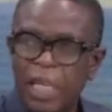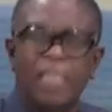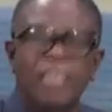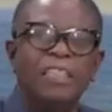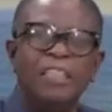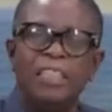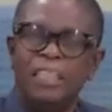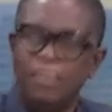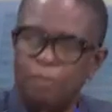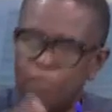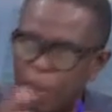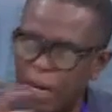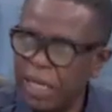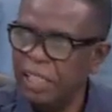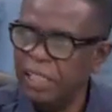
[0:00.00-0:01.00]
And in the
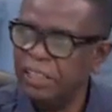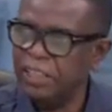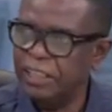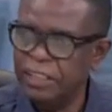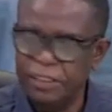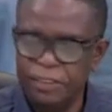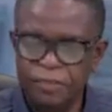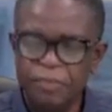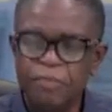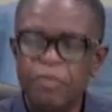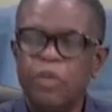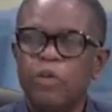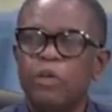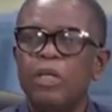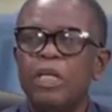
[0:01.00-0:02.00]
balancing,
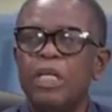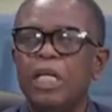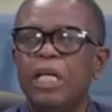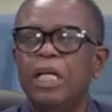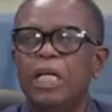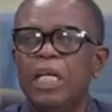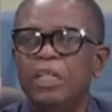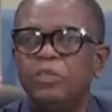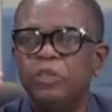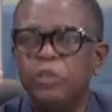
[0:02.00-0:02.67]
it